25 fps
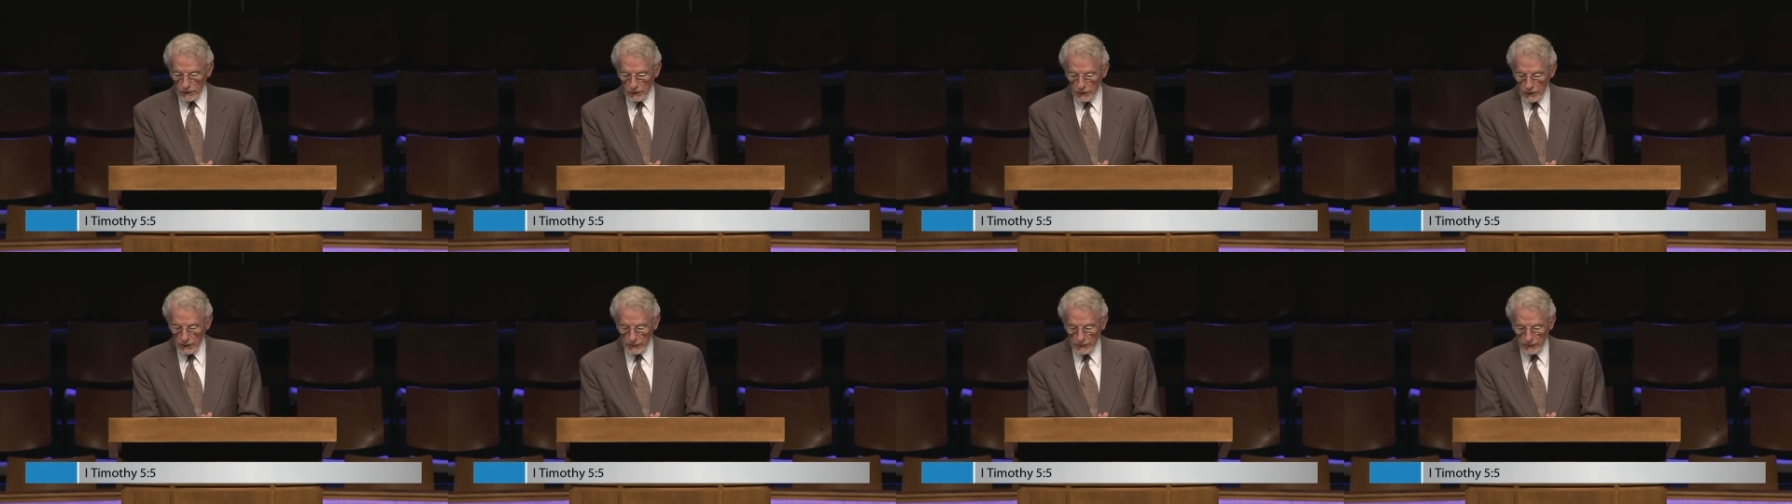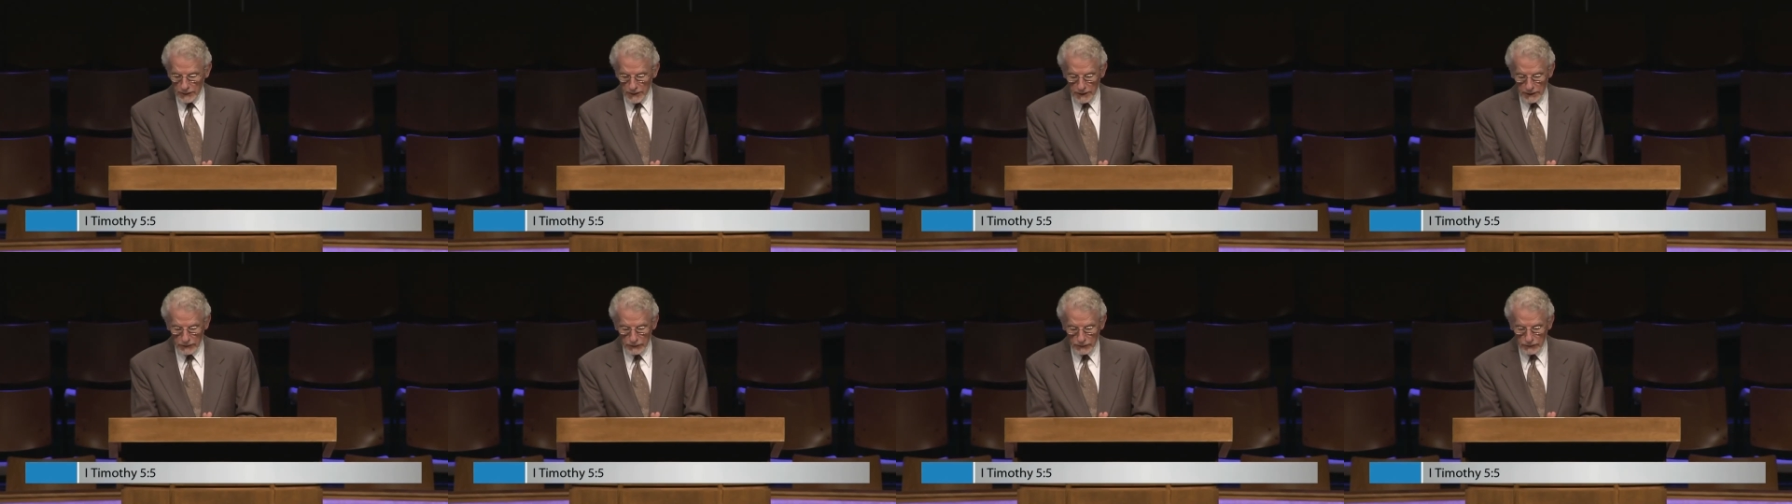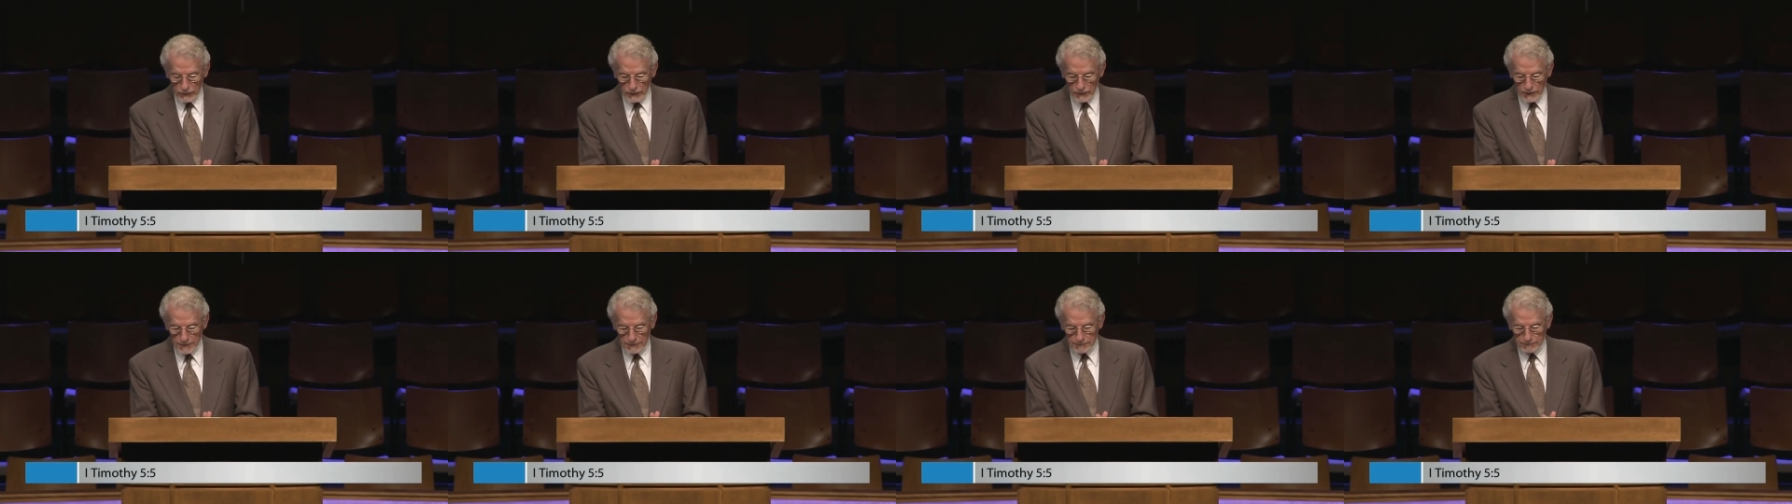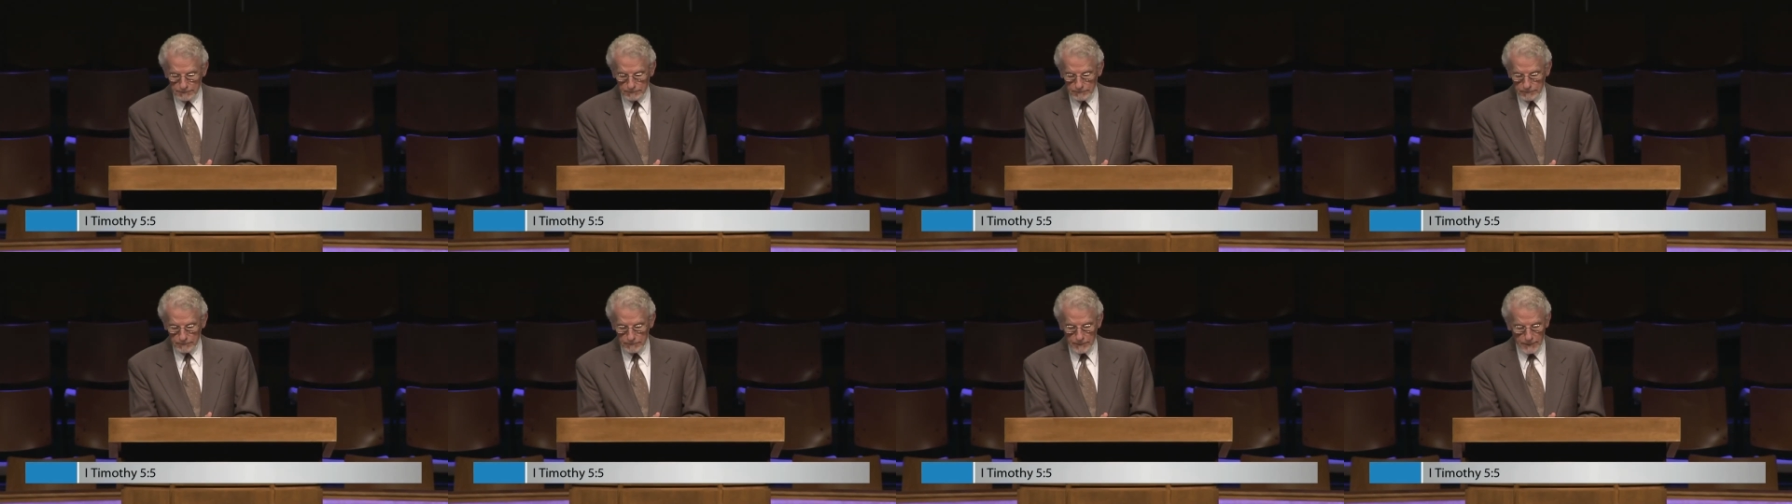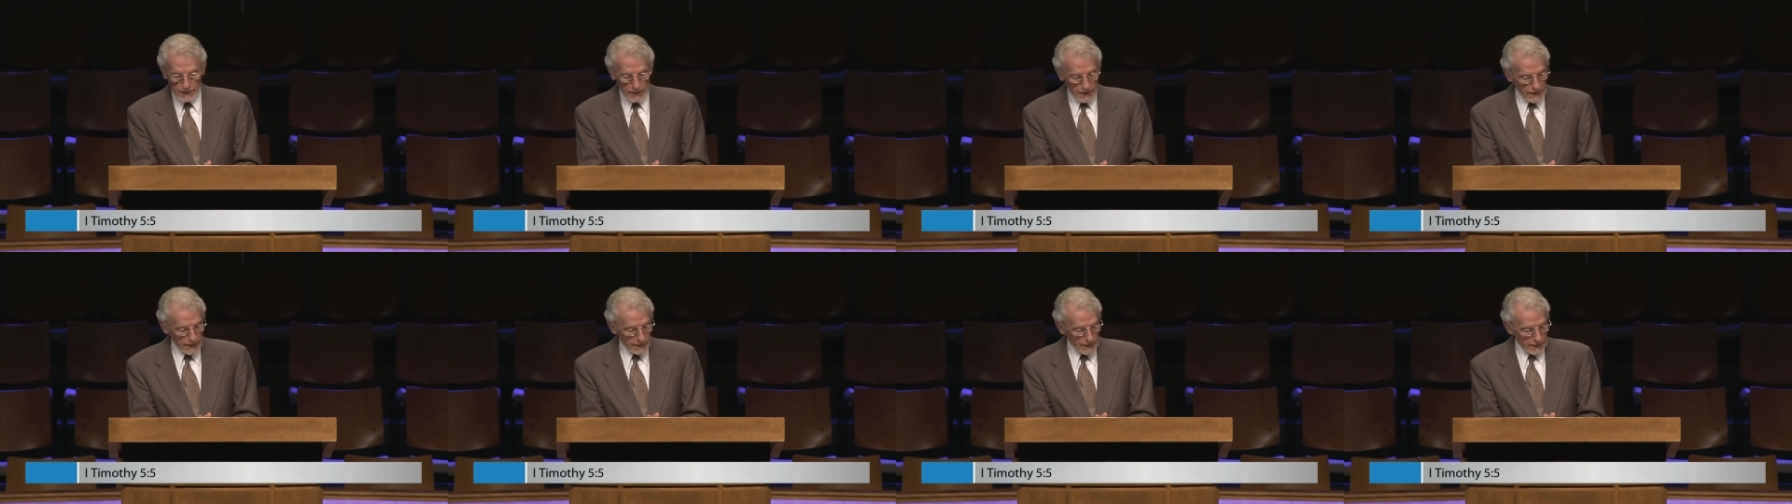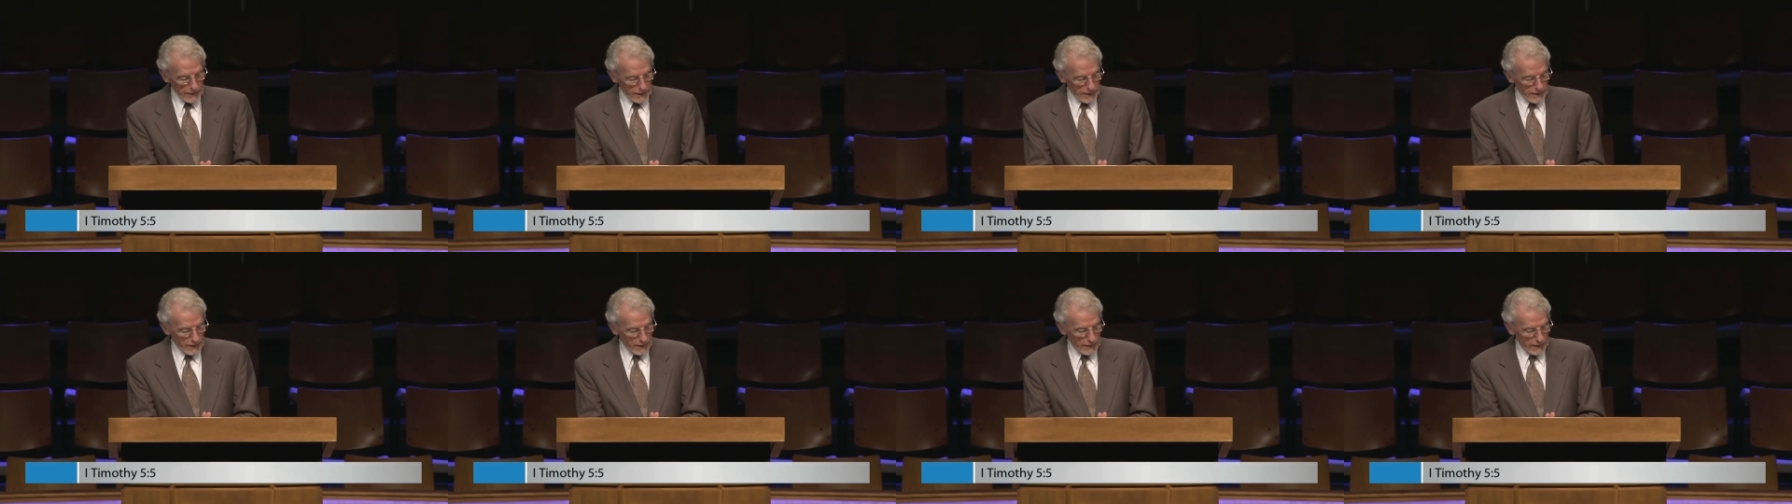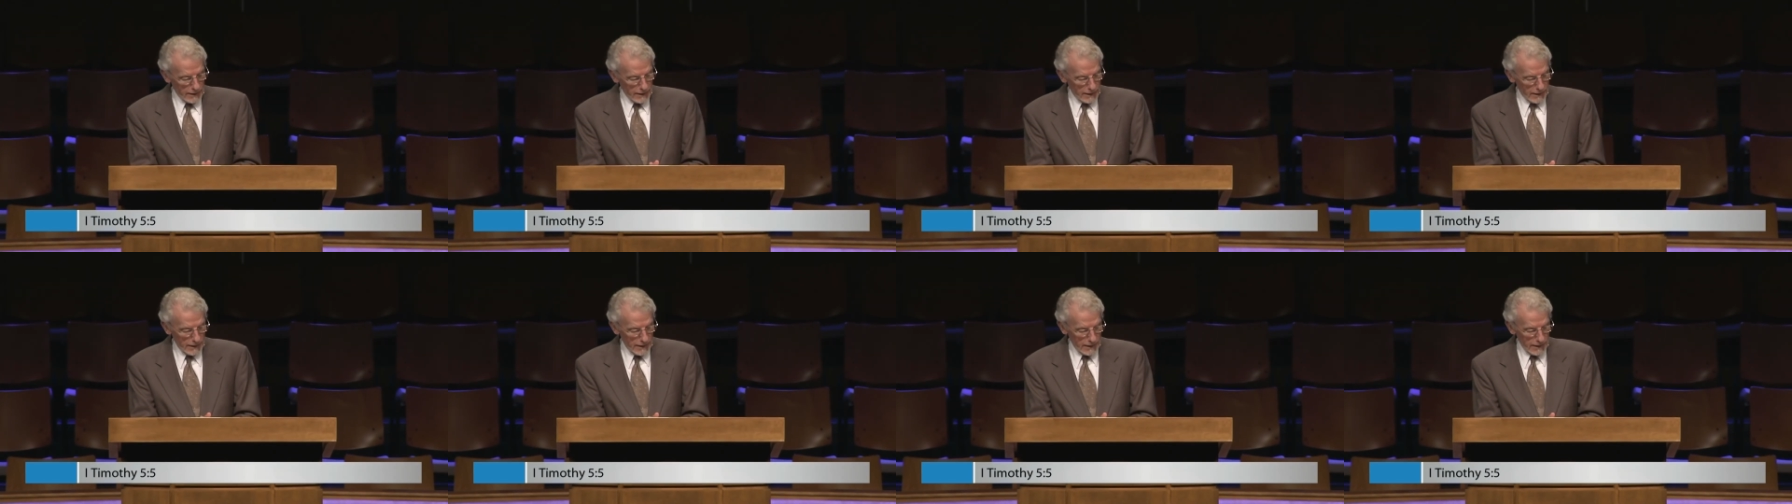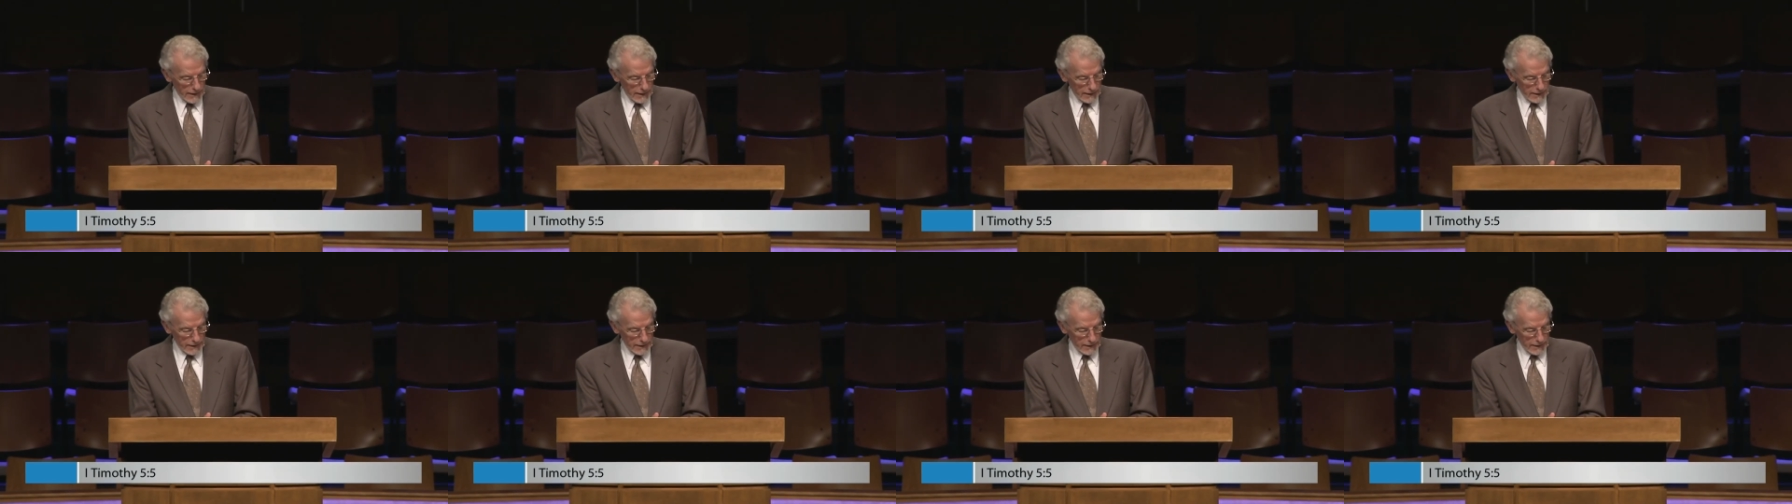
on this. Uh,